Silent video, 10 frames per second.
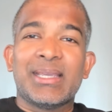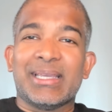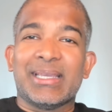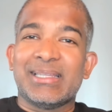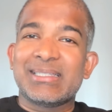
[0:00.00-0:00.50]

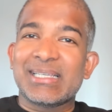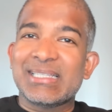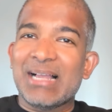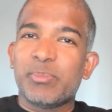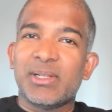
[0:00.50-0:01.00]
In this
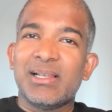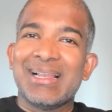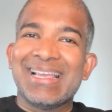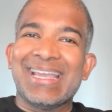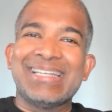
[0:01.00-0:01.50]
example,
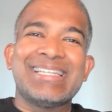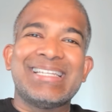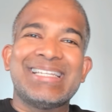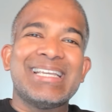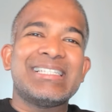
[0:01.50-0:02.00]
it
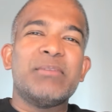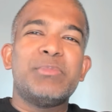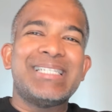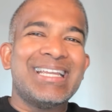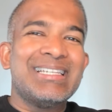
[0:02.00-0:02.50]
takes them
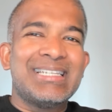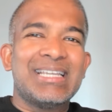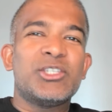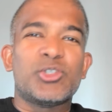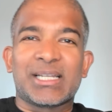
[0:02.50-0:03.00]
10
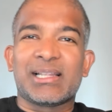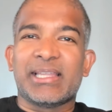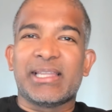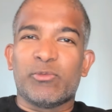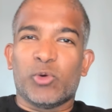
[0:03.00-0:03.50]
days to settle
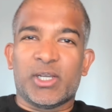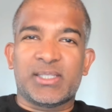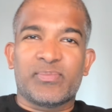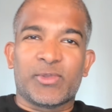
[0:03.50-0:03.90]
the invoice.